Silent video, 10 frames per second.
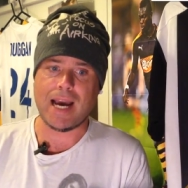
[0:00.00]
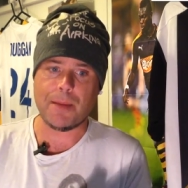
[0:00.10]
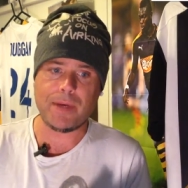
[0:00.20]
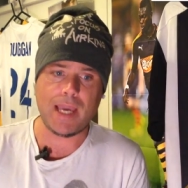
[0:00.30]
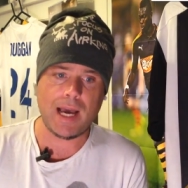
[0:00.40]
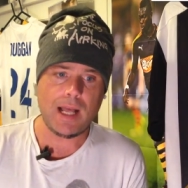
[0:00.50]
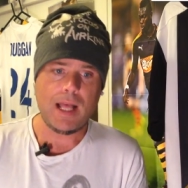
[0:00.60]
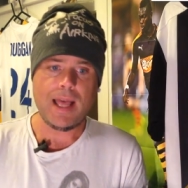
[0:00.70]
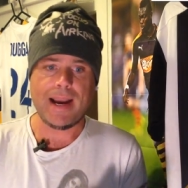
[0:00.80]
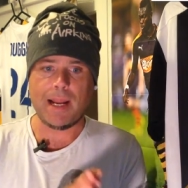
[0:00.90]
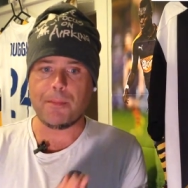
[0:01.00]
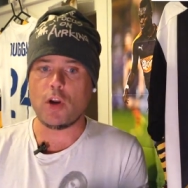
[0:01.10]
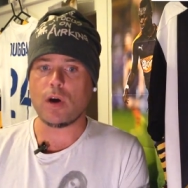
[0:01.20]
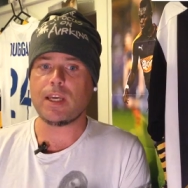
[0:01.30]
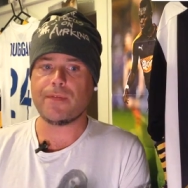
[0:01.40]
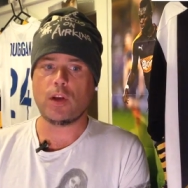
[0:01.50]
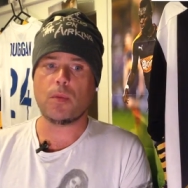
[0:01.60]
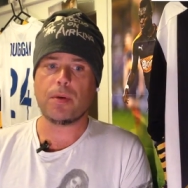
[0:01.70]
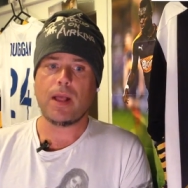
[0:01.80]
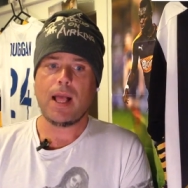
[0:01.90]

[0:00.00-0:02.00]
I am here and I'm not giving up.